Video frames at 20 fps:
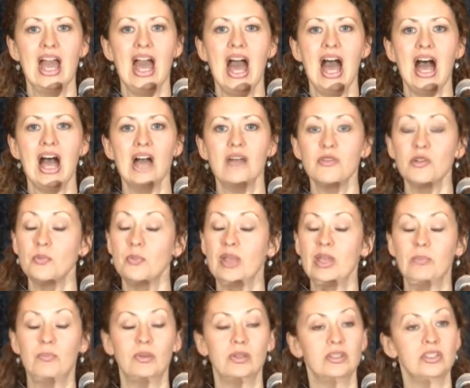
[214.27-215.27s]
Other
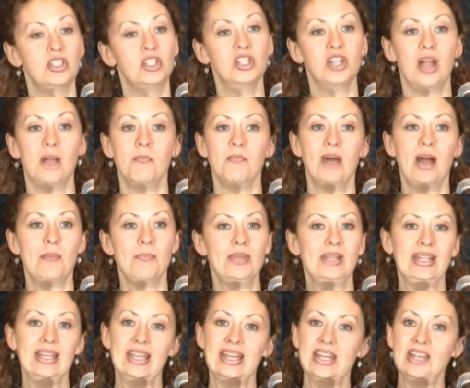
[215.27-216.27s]
people jump up and
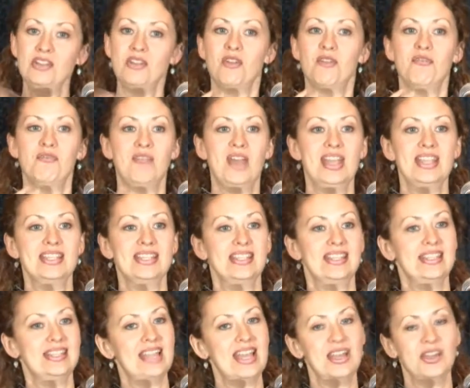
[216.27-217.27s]
get in your face and
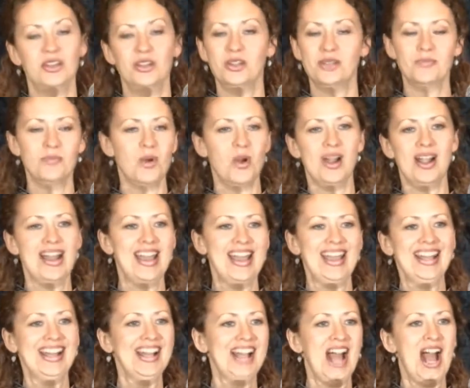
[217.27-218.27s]
say, Good
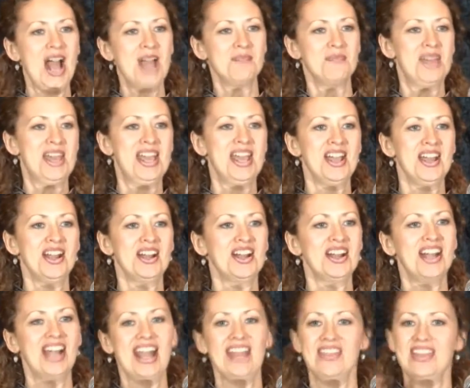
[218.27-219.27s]
morning, I'm here.
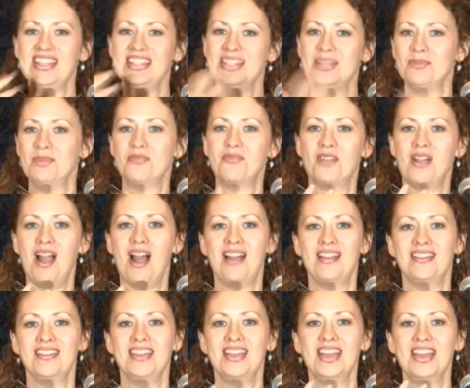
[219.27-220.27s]
And they seem to forget
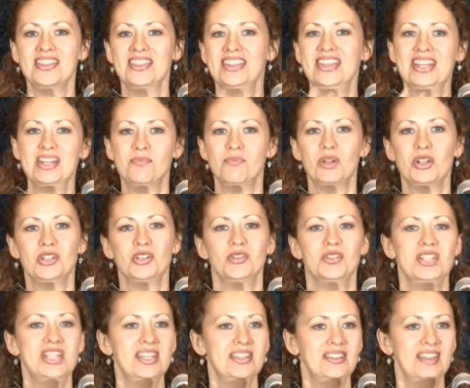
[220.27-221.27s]
that they didn't brush their
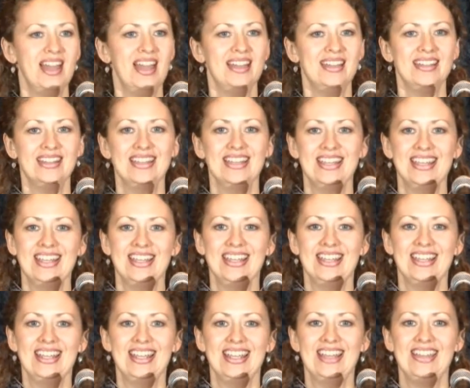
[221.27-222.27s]
teeth yet
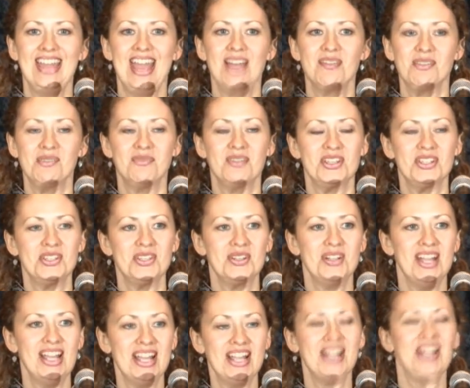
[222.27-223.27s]
and they haven't fixed their
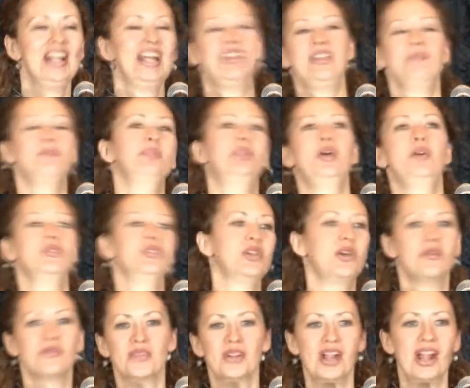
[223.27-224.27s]
hair and it blows
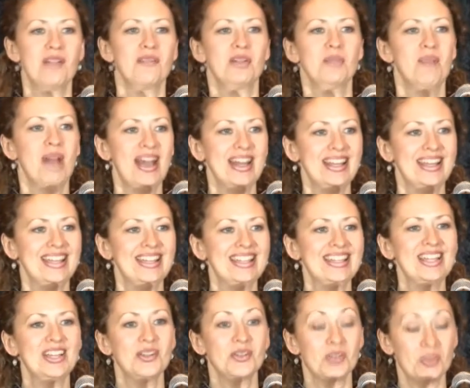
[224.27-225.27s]
over everybody
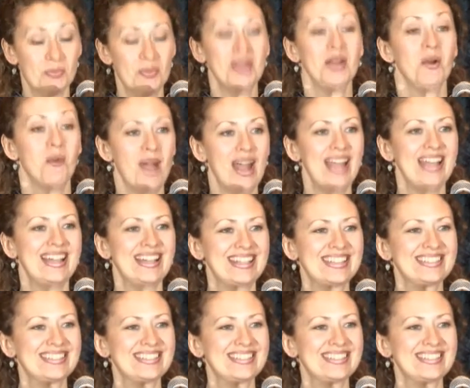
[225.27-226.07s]
who's been awake.